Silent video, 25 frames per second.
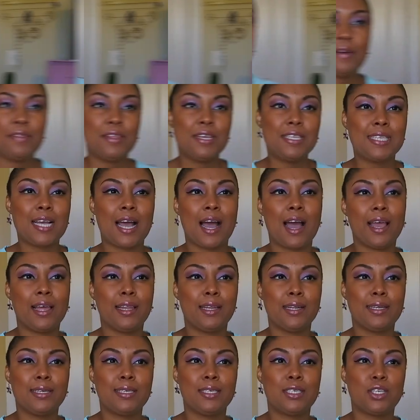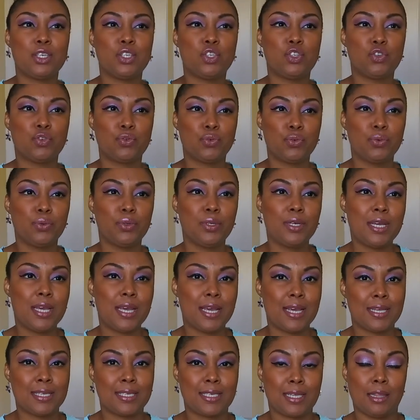Now this island truly
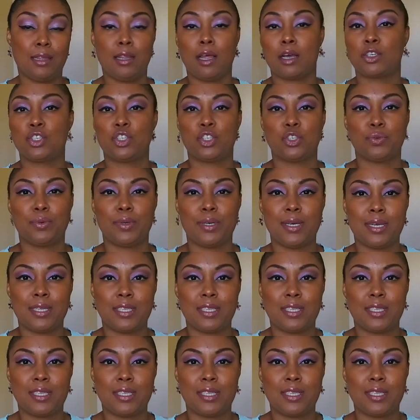is luxury.